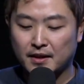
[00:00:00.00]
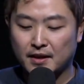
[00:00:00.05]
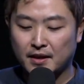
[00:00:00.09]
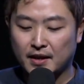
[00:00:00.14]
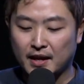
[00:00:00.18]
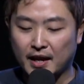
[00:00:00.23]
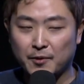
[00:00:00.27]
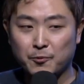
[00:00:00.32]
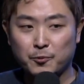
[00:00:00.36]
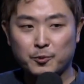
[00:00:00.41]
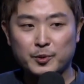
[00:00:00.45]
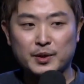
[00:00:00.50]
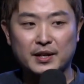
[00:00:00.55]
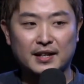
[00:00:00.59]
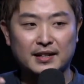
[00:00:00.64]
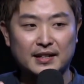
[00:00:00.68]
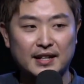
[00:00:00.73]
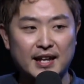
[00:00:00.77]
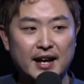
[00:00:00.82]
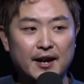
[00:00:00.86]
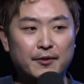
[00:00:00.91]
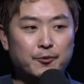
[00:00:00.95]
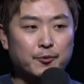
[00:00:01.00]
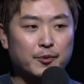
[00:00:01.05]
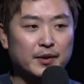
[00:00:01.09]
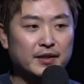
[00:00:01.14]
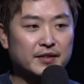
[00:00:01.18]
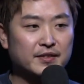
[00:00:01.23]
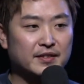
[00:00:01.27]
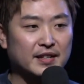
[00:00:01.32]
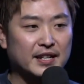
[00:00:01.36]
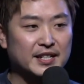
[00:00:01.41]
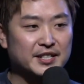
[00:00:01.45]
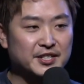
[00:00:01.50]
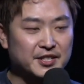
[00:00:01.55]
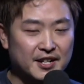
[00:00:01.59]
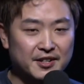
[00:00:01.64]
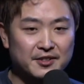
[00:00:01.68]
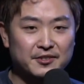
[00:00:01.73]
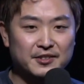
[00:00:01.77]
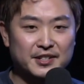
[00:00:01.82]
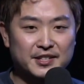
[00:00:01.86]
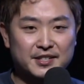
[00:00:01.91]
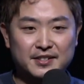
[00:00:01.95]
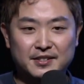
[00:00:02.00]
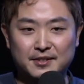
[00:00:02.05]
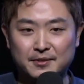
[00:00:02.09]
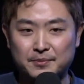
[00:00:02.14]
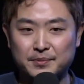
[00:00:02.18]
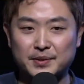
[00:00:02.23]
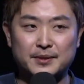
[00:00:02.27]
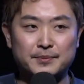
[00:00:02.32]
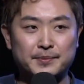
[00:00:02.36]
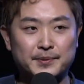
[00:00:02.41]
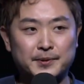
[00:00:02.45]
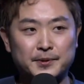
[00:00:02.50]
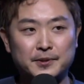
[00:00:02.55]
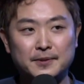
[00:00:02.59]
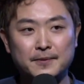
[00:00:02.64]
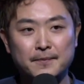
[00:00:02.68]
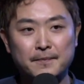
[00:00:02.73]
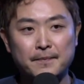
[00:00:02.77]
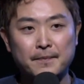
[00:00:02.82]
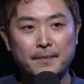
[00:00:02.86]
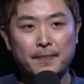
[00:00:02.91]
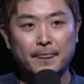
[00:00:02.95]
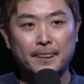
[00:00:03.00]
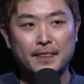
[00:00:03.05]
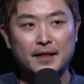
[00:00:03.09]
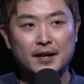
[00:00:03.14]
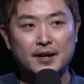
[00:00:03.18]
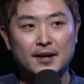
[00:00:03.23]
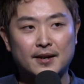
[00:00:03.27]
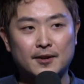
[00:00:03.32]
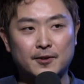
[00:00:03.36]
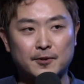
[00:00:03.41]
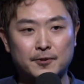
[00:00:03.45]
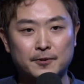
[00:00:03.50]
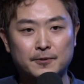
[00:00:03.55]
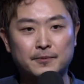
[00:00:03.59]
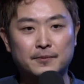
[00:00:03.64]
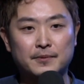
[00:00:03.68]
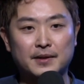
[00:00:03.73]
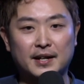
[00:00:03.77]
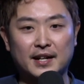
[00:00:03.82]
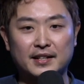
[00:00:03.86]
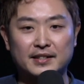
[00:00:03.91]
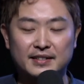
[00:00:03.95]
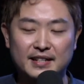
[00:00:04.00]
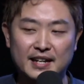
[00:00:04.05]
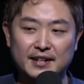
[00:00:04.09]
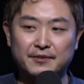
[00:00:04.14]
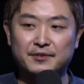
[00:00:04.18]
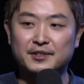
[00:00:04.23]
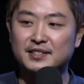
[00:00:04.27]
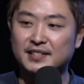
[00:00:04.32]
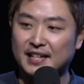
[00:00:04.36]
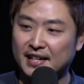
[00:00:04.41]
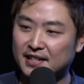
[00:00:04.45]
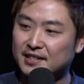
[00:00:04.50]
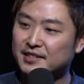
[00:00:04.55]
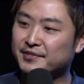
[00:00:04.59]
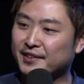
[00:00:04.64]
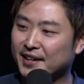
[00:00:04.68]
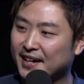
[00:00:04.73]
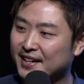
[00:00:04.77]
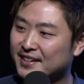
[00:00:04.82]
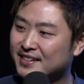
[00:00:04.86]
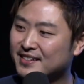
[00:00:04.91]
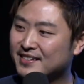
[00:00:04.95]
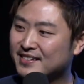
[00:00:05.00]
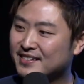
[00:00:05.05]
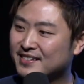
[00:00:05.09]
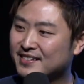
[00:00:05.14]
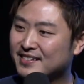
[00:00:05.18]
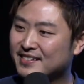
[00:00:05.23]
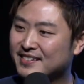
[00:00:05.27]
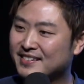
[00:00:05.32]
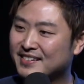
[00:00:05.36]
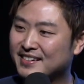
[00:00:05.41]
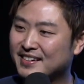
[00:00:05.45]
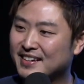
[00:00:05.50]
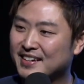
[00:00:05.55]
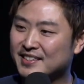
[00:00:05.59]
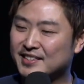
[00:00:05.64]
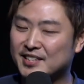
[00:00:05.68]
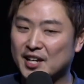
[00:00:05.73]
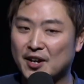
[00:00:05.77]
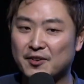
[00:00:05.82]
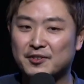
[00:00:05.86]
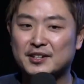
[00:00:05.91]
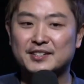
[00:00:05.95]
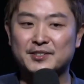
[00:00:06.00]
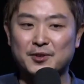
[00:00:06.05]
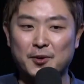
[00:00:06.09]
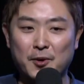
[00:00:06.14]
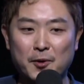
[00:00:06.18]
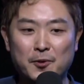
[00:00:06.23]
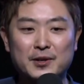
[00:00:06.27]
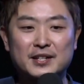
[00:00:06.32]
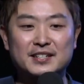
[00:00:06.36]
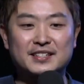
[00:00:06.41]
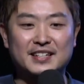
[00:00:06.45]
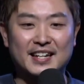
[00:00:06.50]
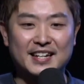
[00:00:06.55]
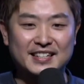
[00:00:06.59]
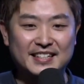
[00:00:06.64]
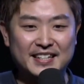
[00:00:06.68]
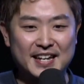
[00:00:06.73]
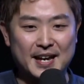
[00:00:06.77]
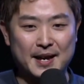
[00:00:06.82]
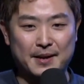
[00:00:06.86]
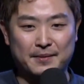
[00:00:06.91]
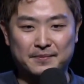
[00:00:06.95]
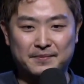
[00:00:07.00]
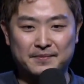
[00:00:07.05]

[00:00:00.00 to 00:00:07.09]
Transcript: And we are left with a generation of people whom are never satisfied. There is always a gap.